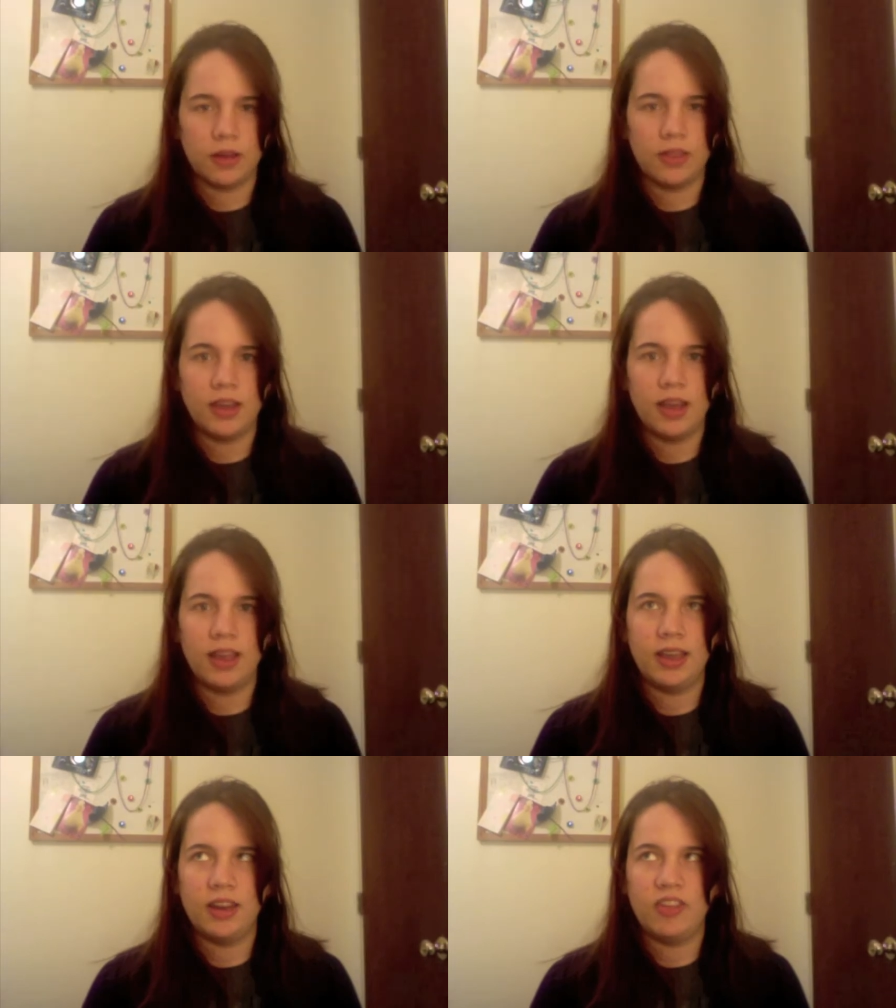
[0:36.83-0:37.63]
I think
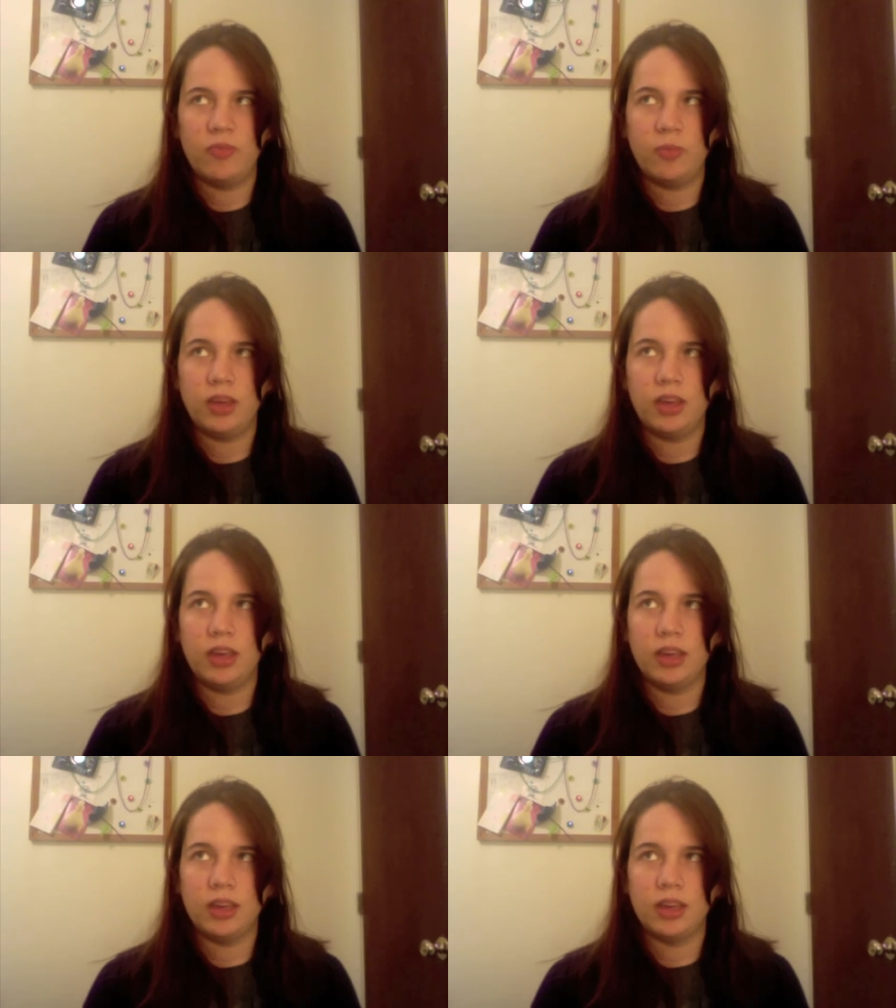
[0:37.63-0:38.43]
I N F
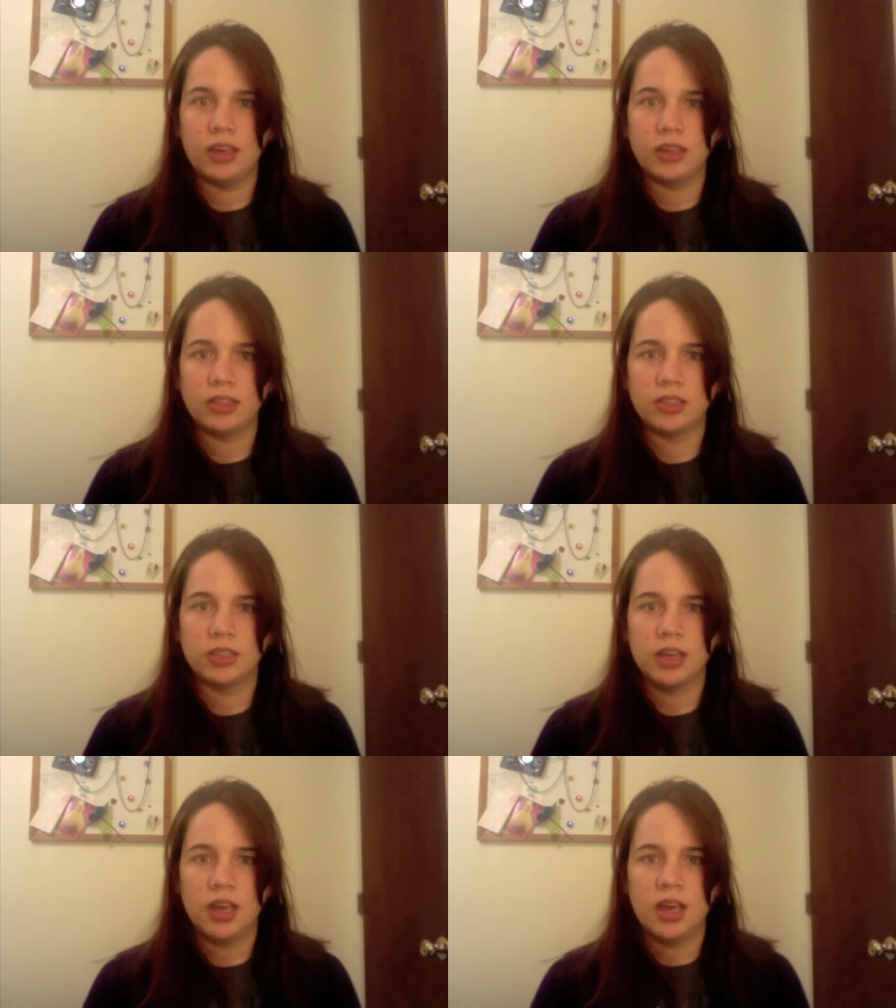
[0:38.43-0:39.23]
P
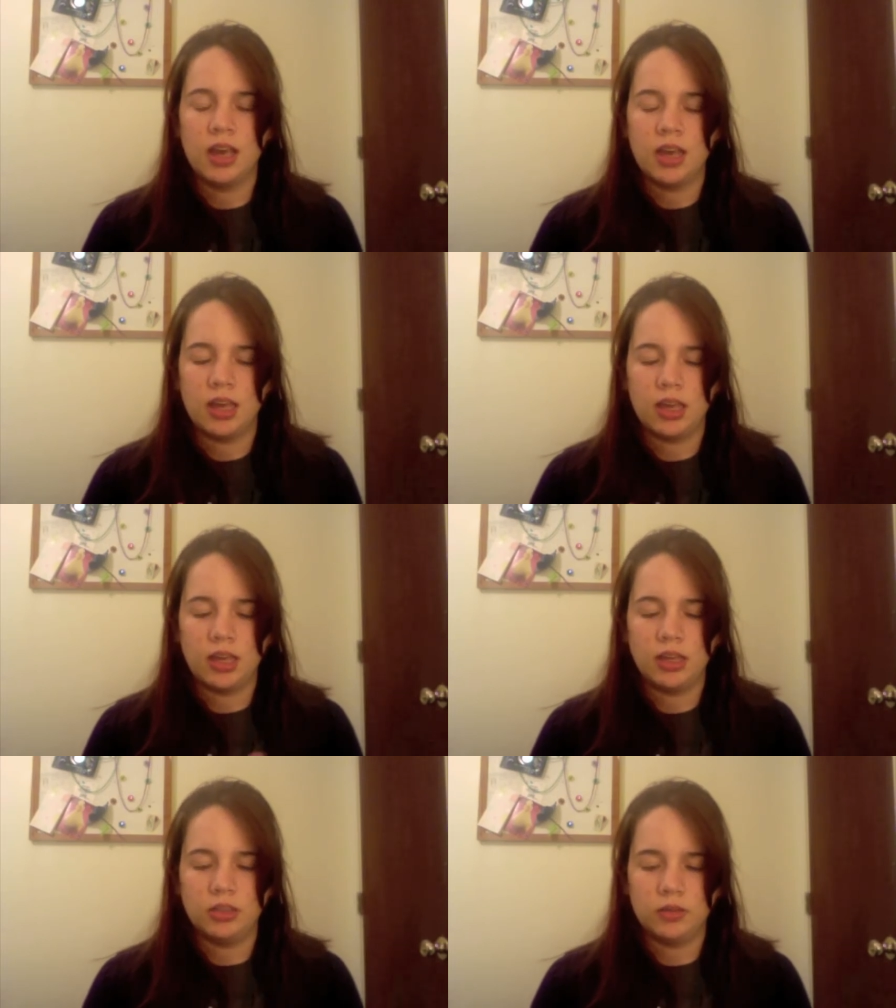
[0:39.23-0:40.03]
is
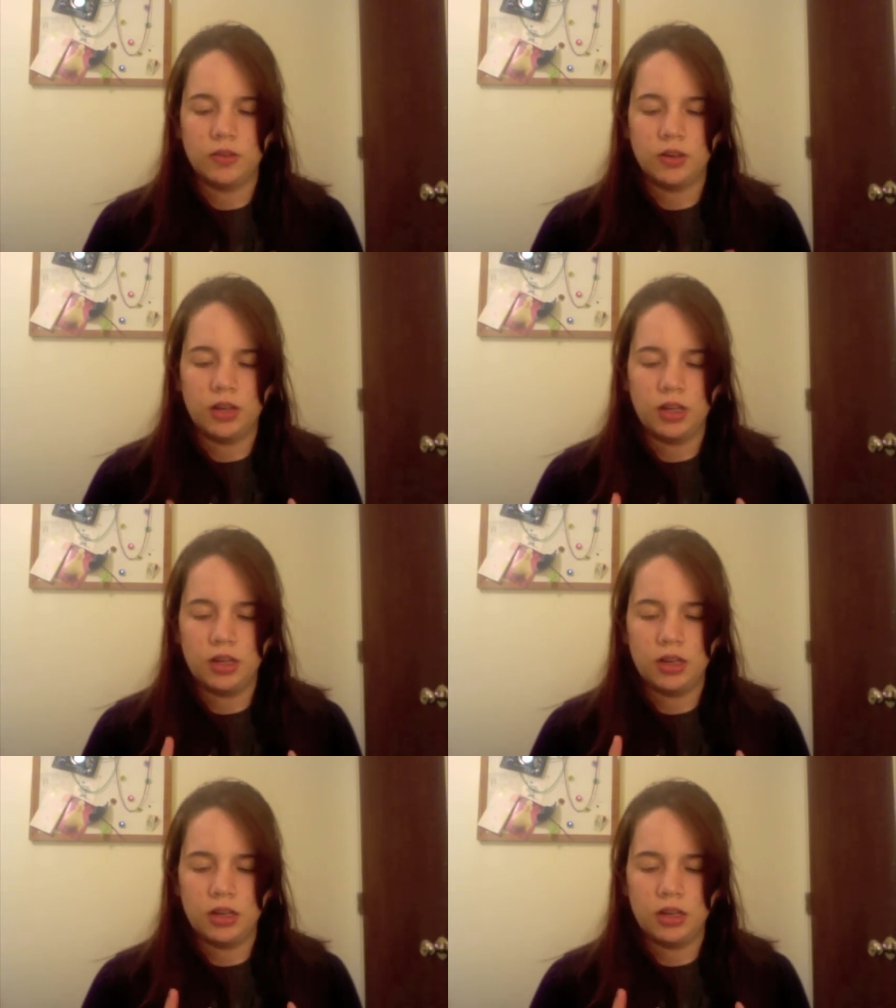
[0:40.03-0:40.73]
introverted,